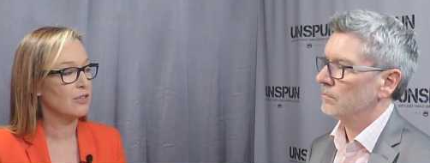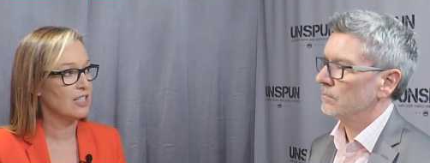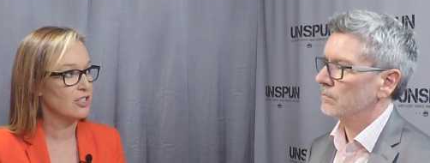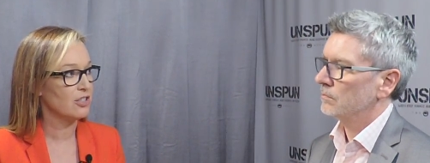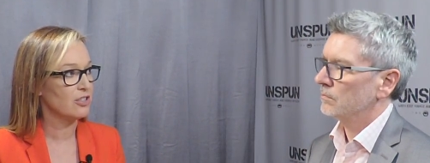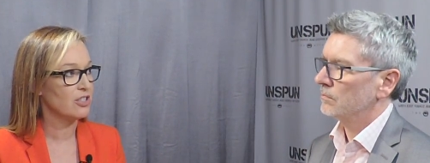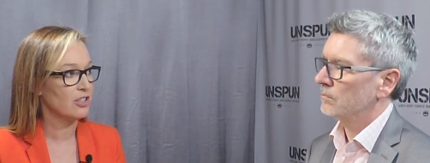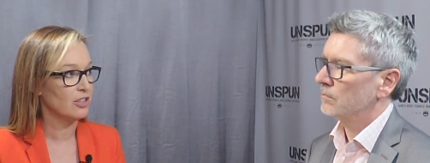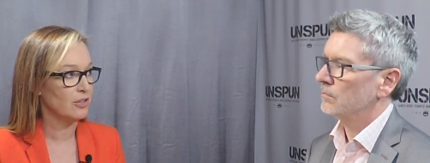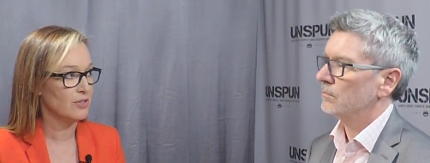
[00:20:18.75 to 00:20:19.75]
Speaker 1: Christchurch,
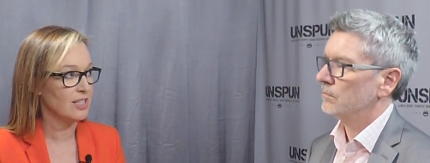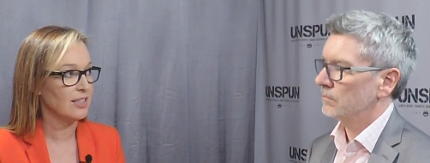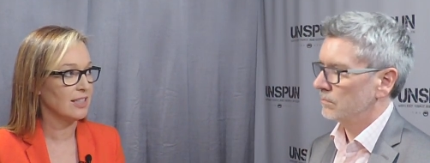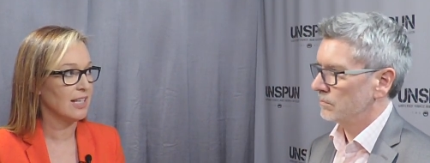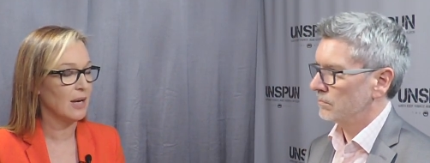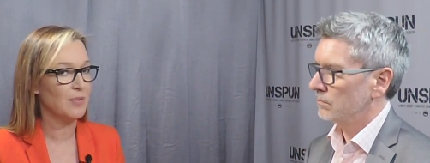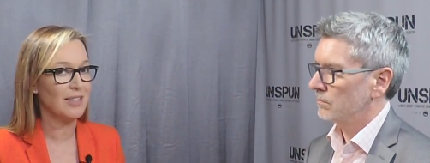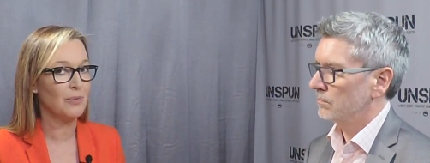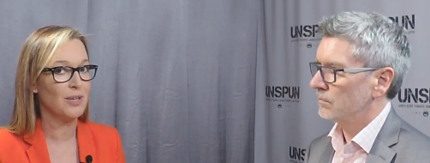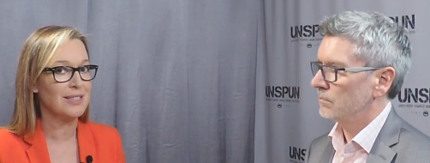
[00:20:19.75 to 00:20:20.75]
New Zealand, and
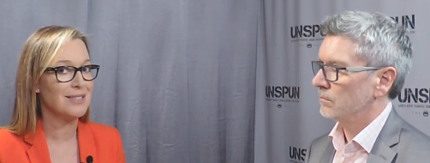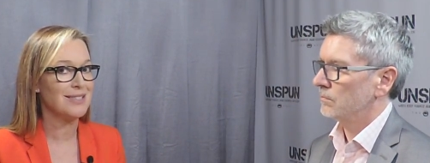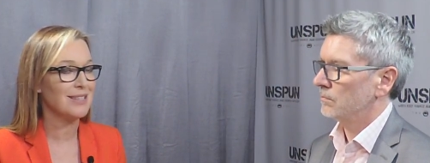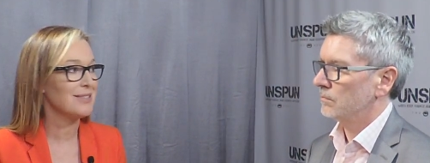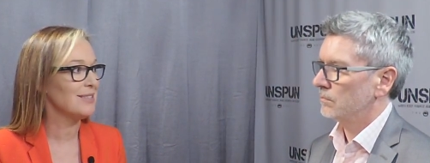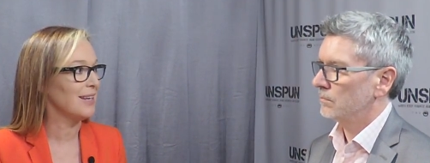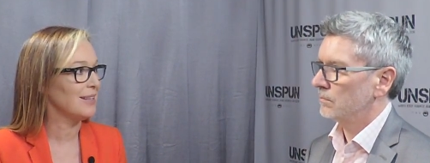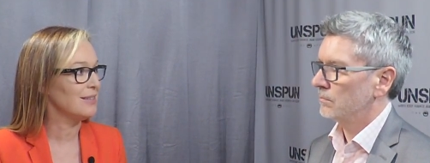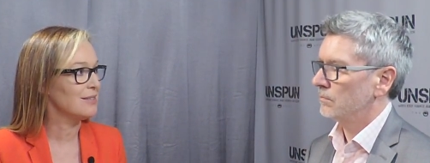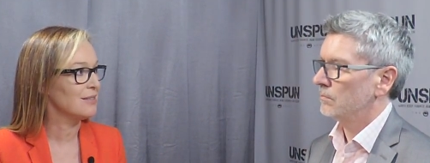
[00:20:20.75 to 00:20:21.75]
within, 6
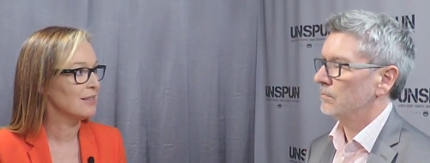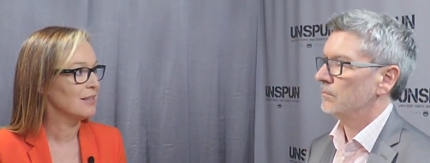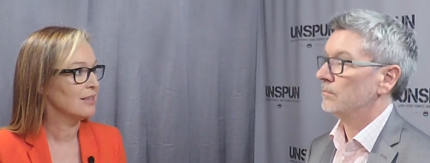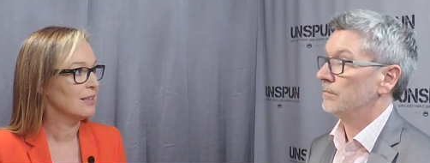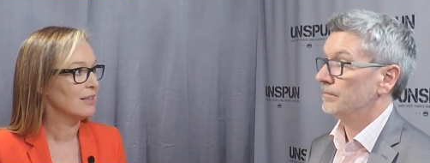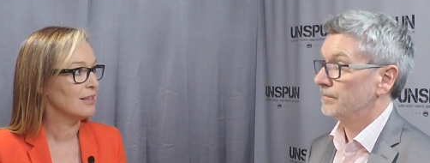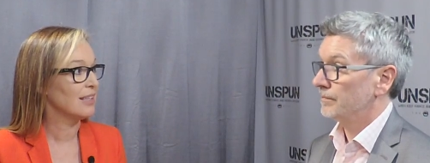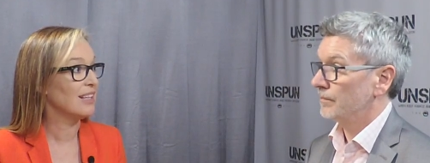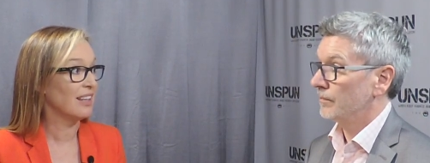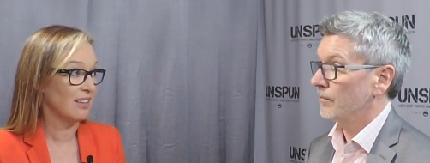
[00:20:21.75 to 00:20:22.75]
days,
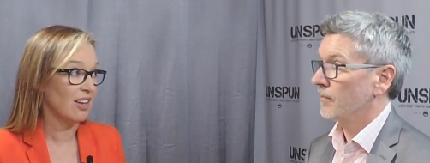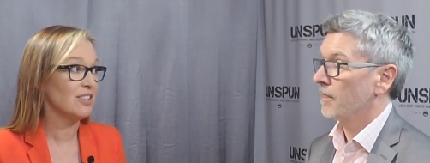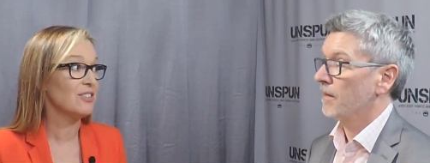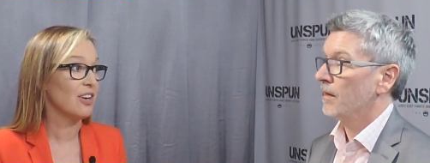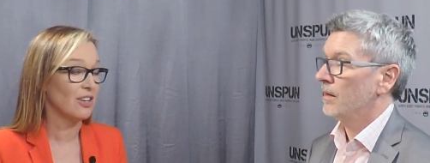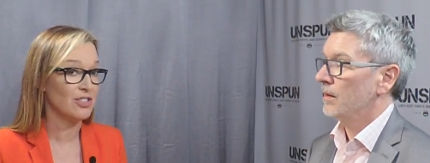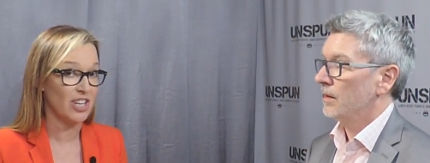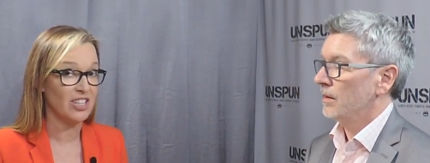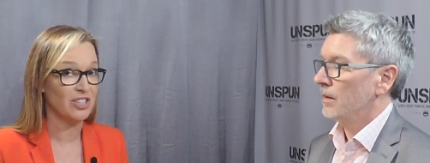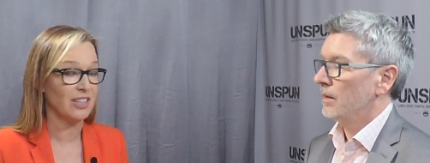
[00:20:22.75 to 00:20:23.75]
the gun laws are
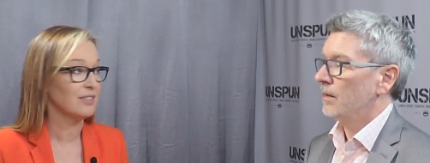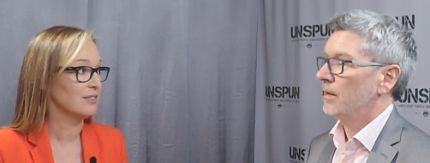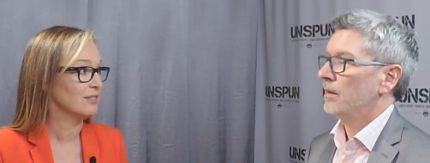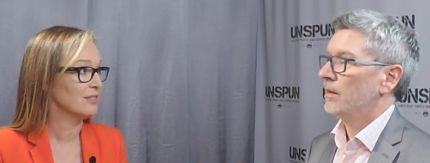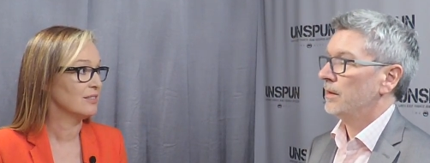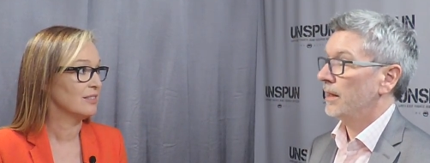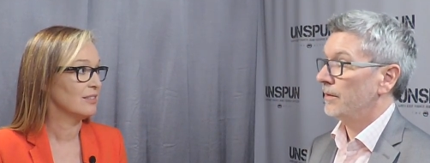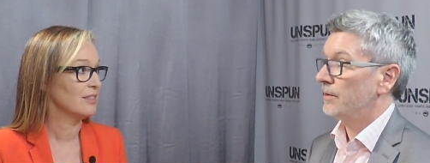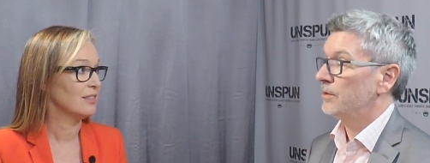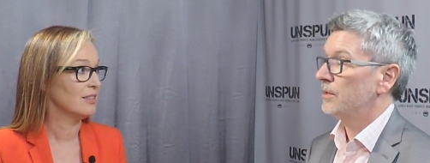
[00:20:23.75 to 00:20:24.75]
changing.
Speaker 2: Yeah,
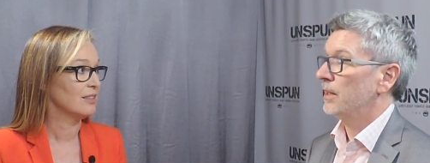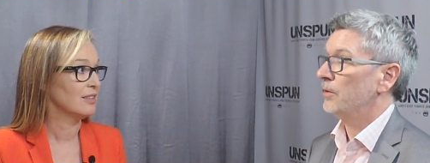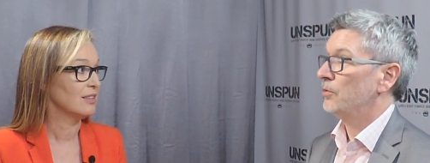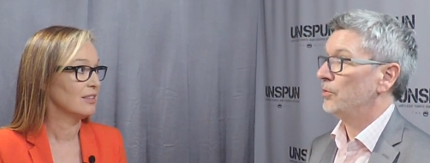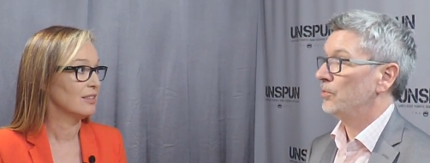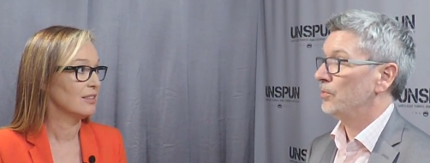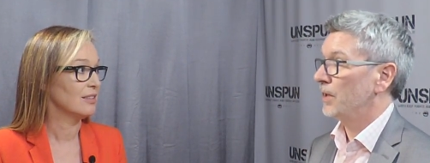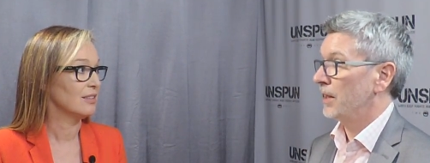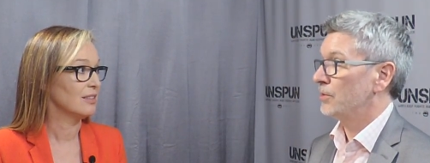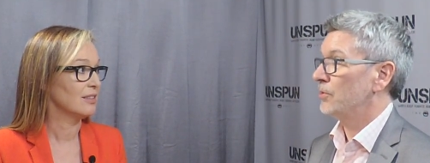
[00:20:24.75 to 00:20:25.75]
this is how you
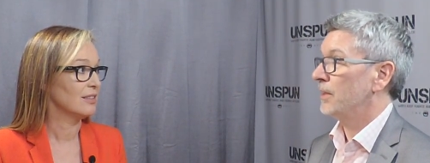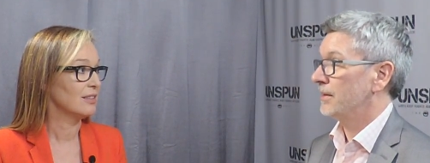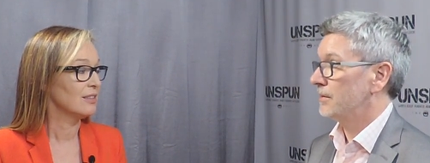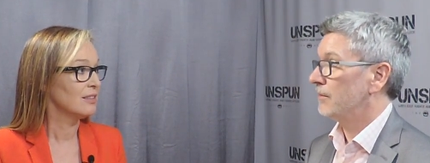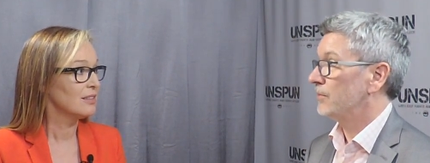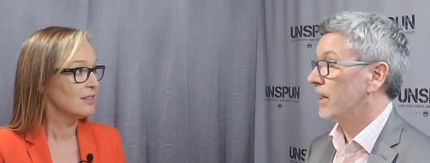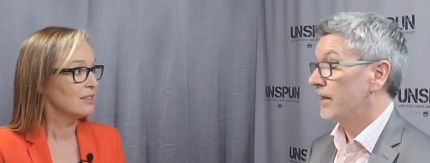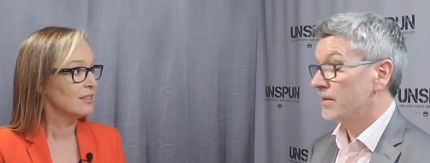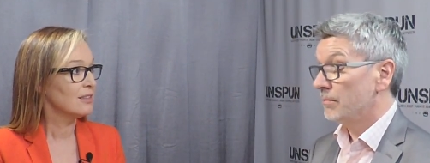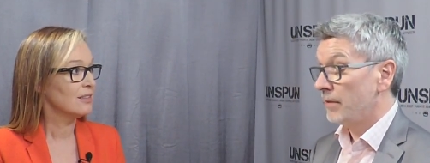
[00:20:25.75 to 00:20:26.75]
actually get stuff done.
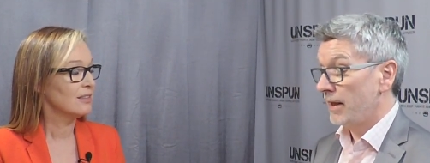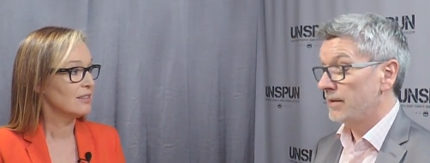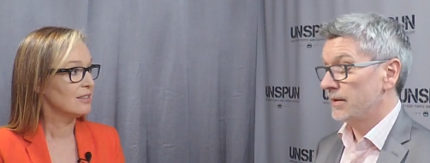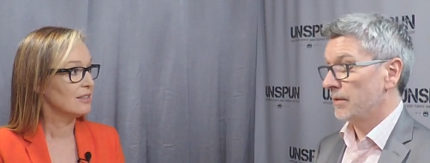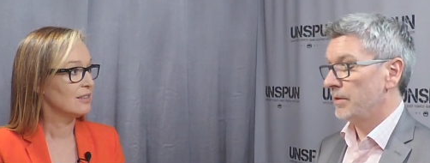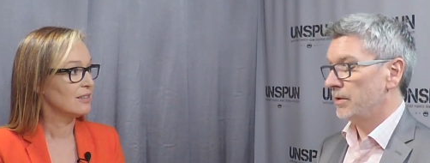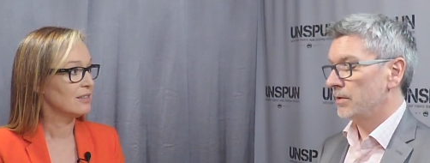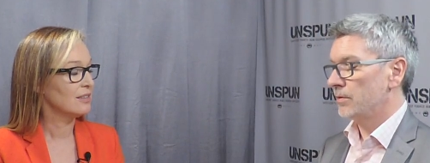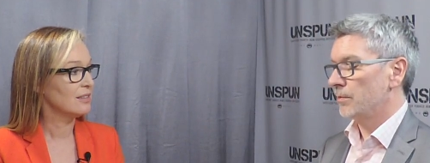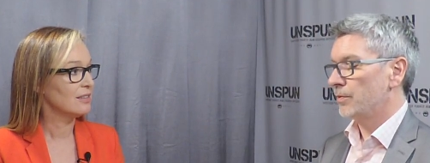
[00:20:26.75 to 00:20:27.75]
It's amazing. I mean,
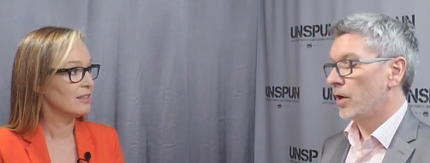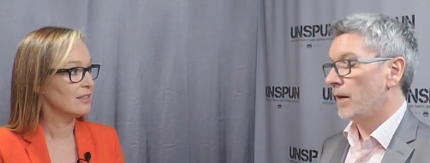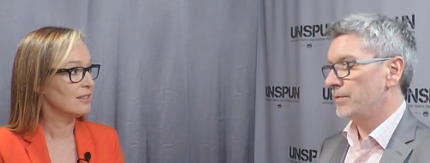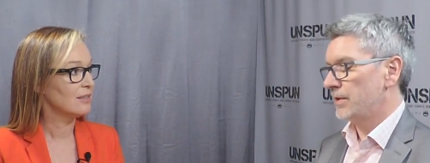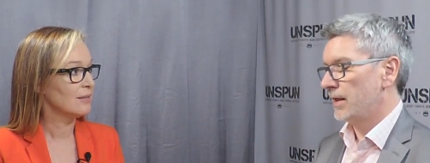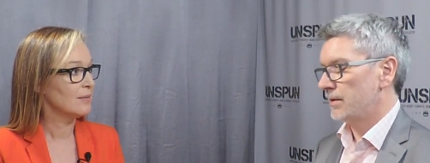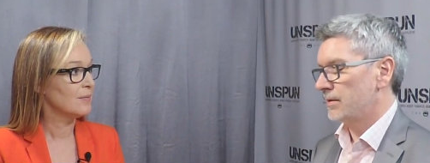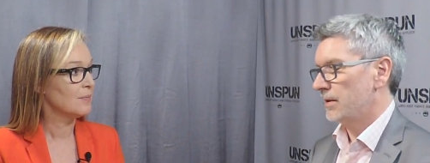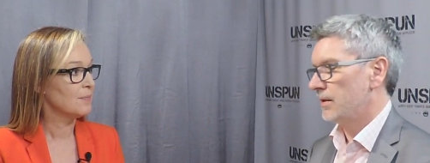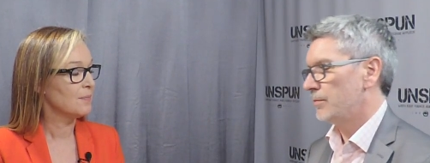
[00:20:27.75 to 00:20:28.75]
the props that
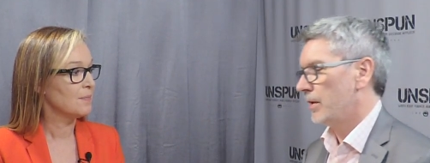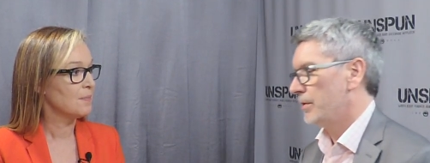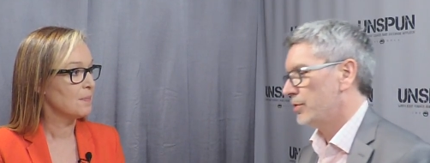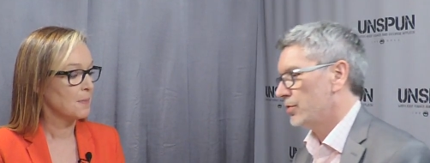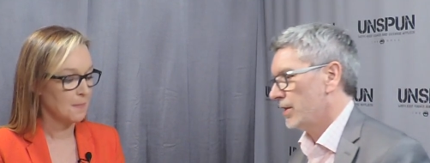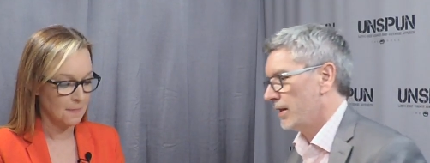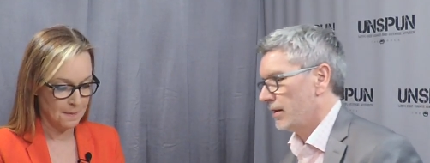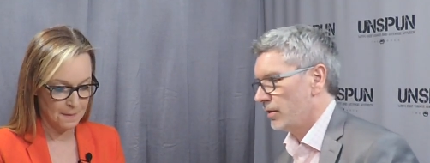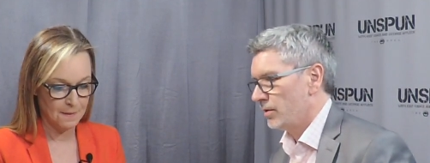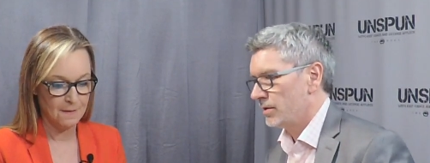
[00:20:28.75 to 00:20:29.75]
the Prime Minister is getting there